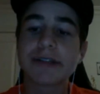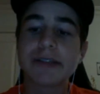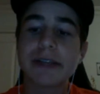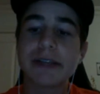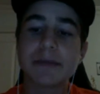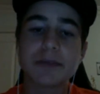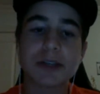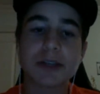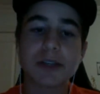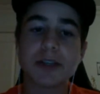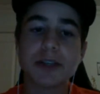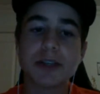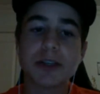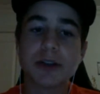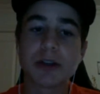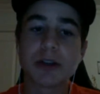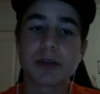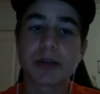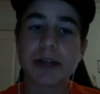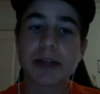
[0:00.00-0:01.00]
Teams like New
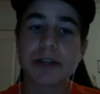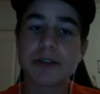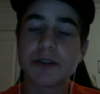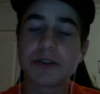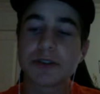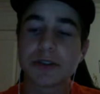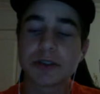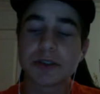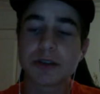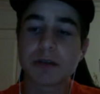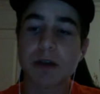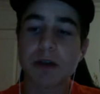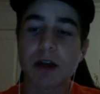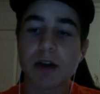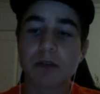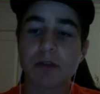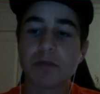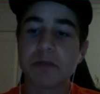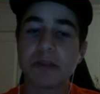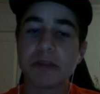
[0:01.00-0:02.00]
York Rangers and
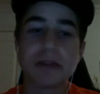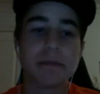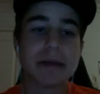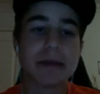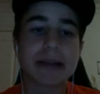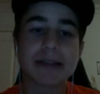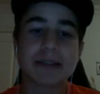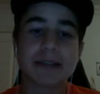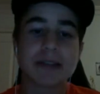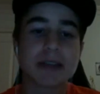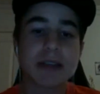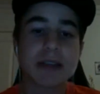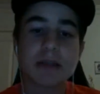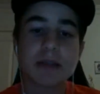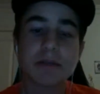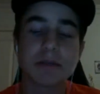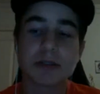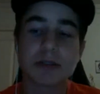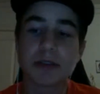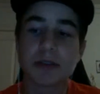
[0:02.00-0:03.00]
Toronto will be the best
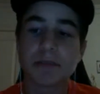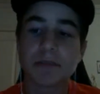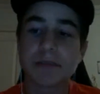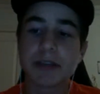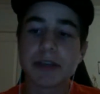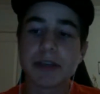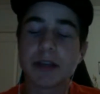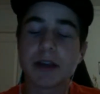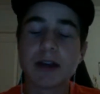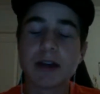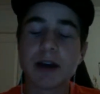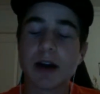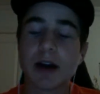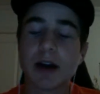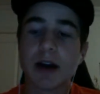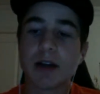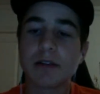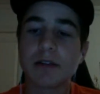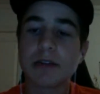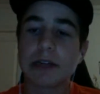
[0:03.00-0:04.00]
teams, and
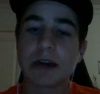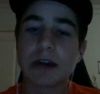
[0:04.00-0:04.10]
a